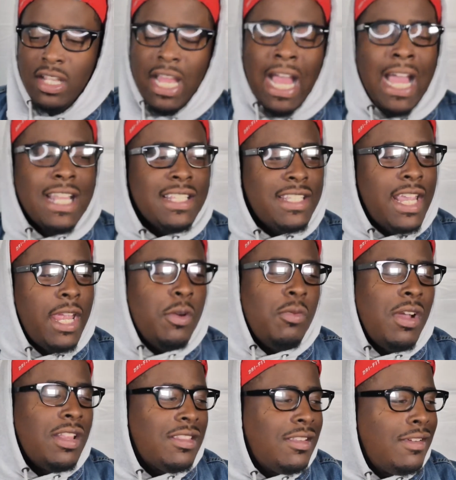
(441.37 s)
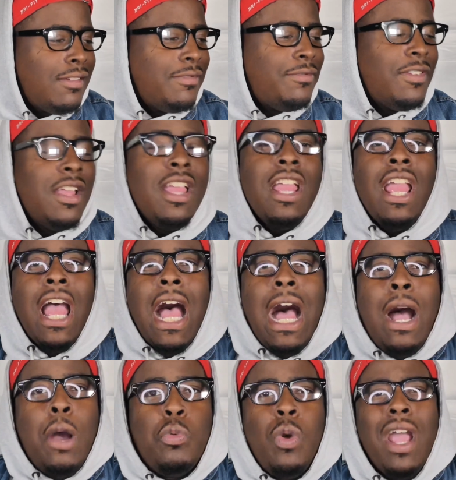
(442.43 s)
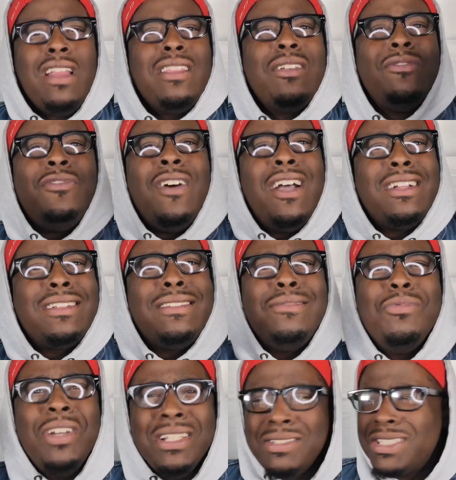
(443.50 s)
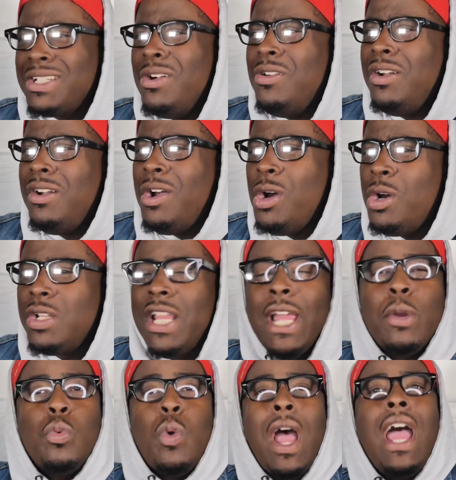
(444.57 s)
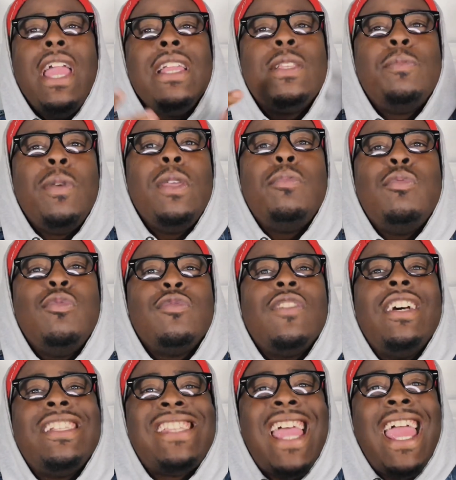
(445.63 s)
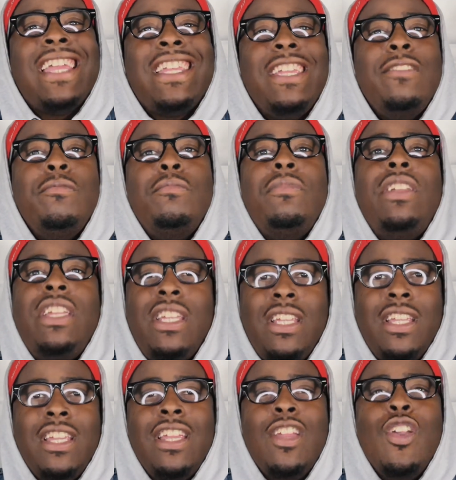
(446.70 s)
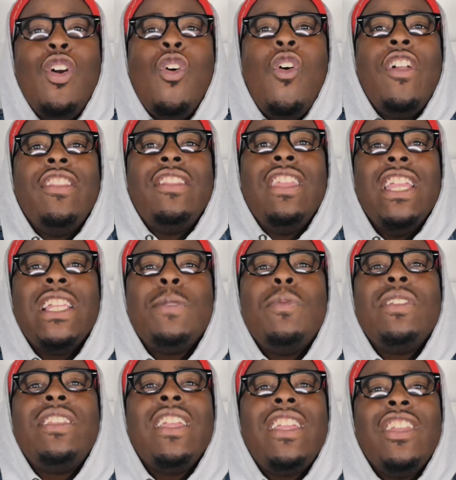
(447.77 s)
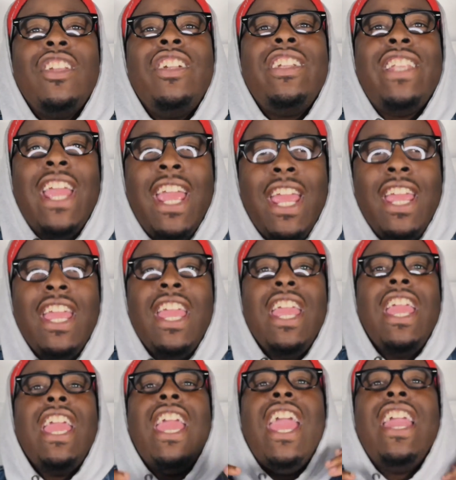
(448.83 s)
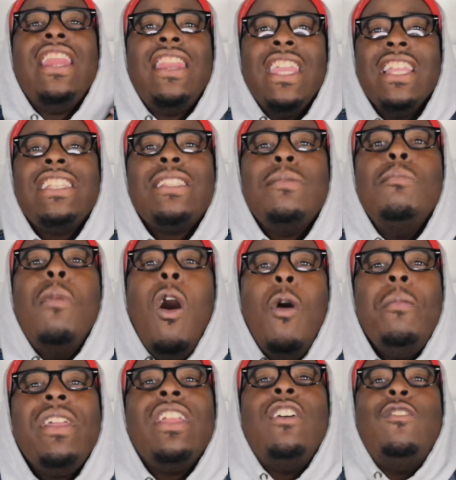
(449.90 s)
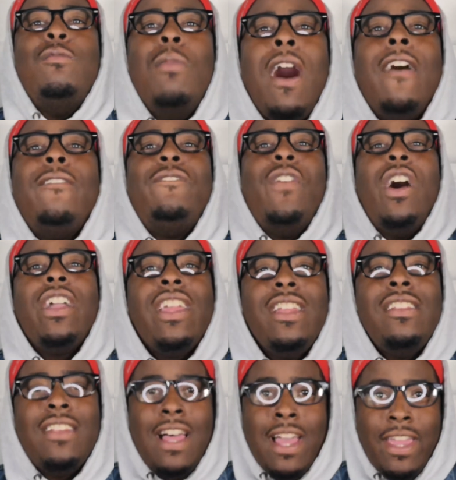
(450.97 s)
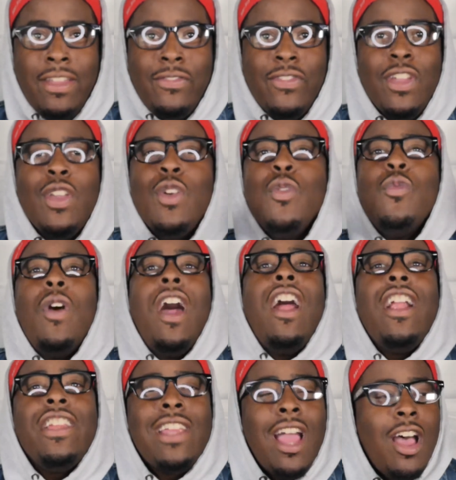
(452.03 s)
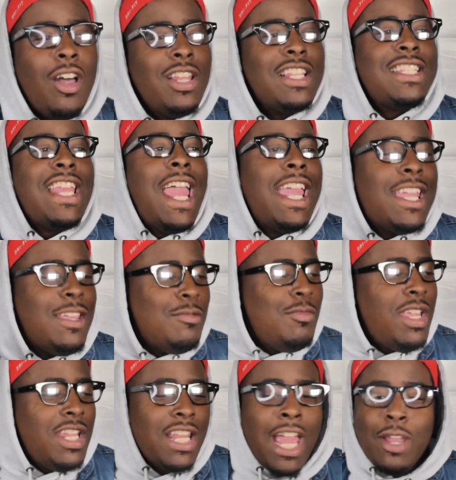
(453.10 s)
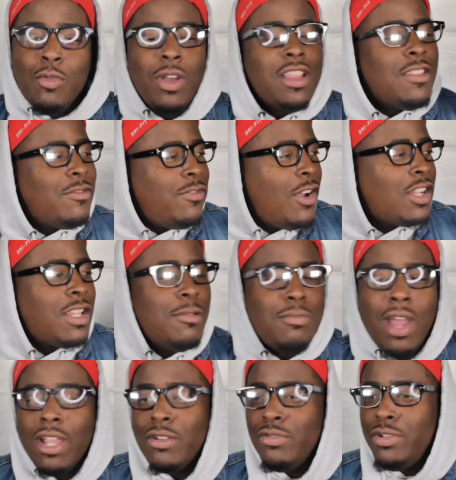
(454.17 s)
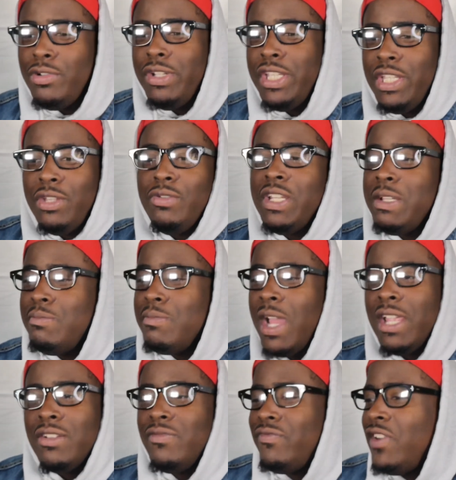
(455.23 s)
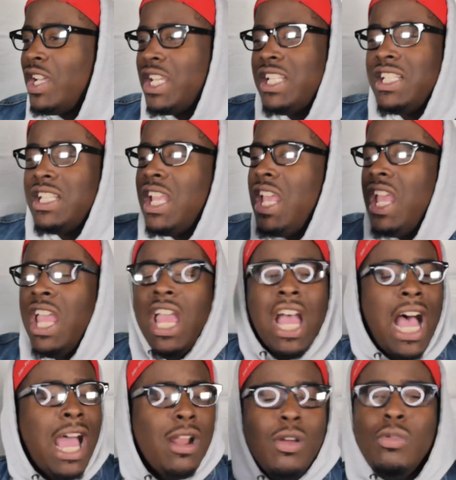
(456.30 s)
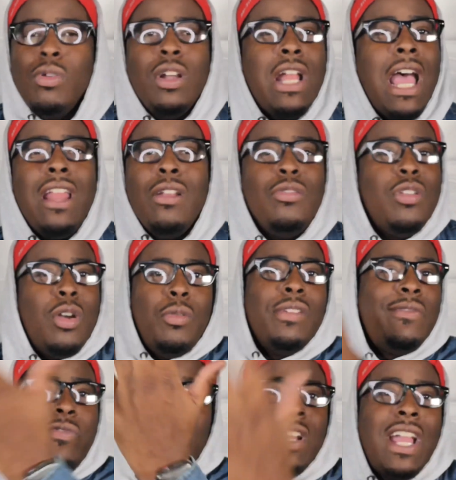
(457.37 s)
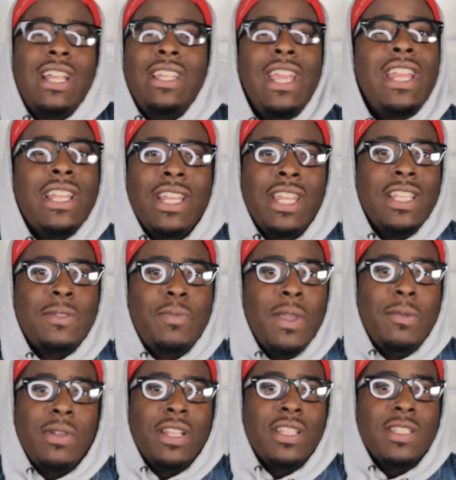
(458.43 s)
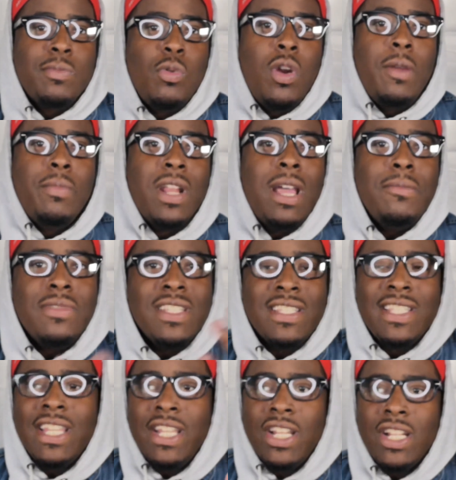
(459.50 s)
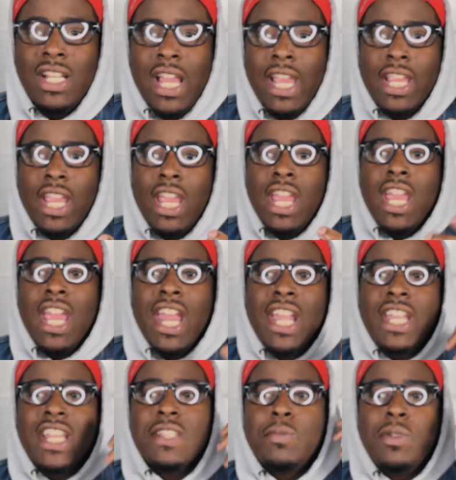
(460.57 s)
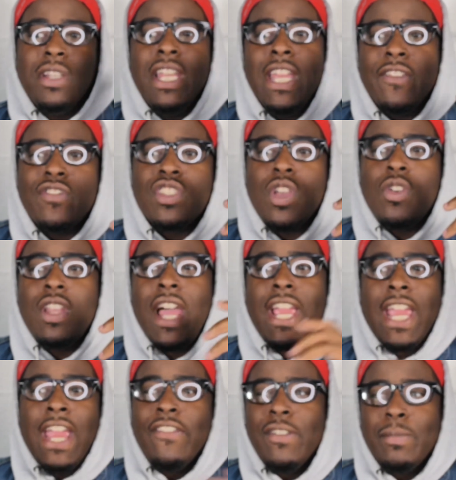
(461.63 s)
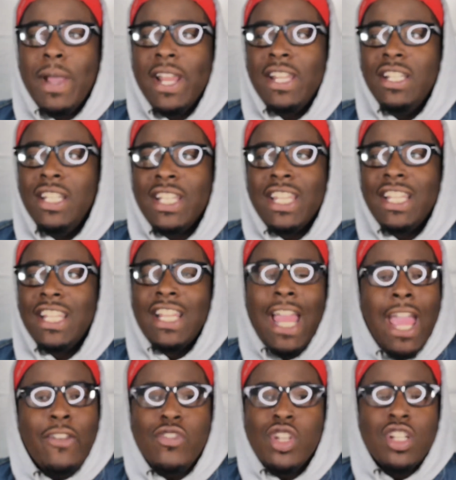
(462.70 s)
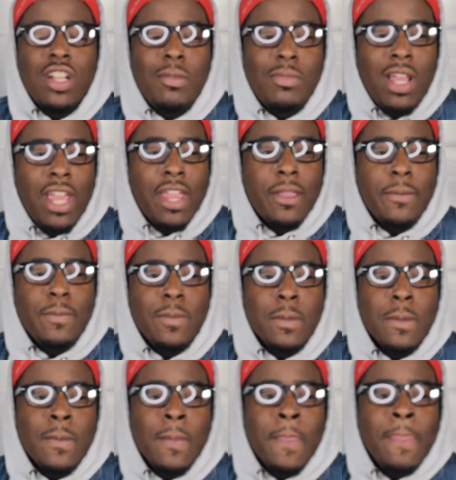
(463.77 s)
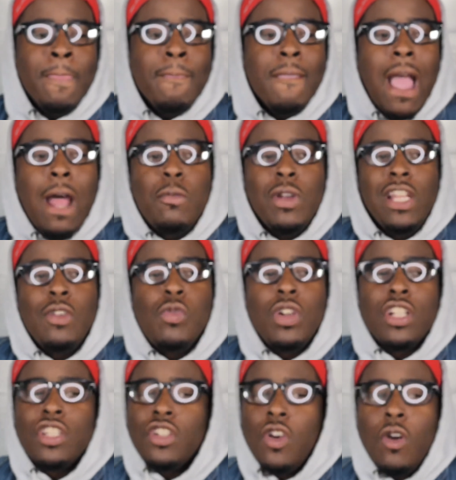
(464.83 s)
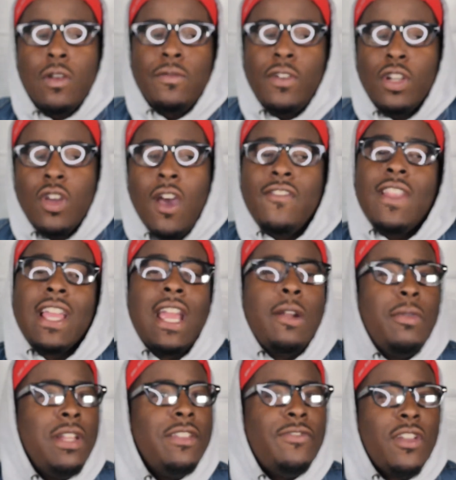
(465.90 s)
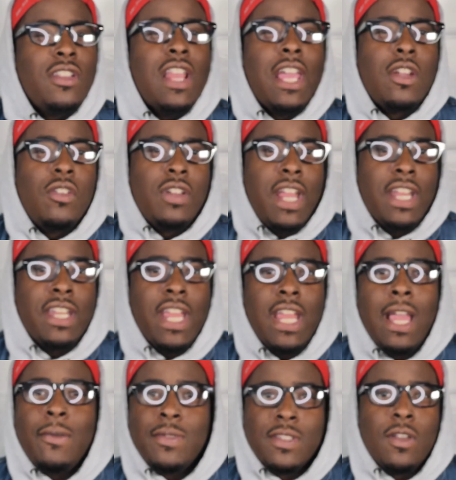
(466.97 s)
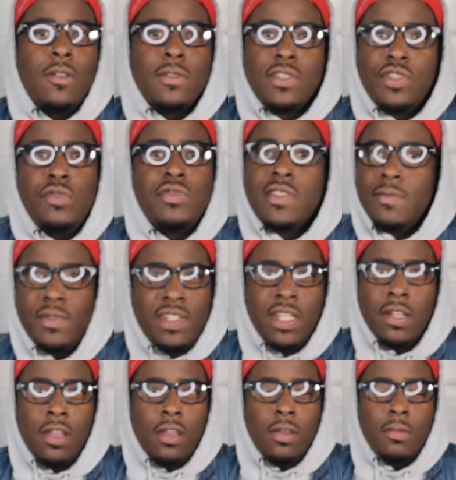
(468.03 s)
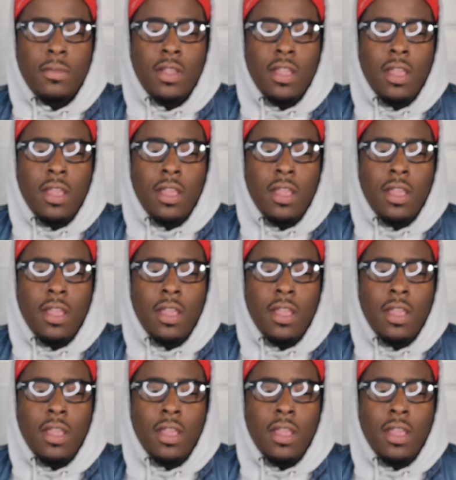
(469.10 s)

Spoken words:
I say, what the fuck? What's going on? Like, why is people attacking me on this particular day, in this moment of my fucking life? Why are y'all attacking me? Like, what the fuck did Michael do to you? Did Michael fucking... I don't know what the fuck I did to these people at this point, but I'm just sitting here, like, in disbelief. So, like, everybody looking and laughing, and I'm like, I really wanted to go the fuck off. Like, I really felt like on that day I was gonna shoot some shit up.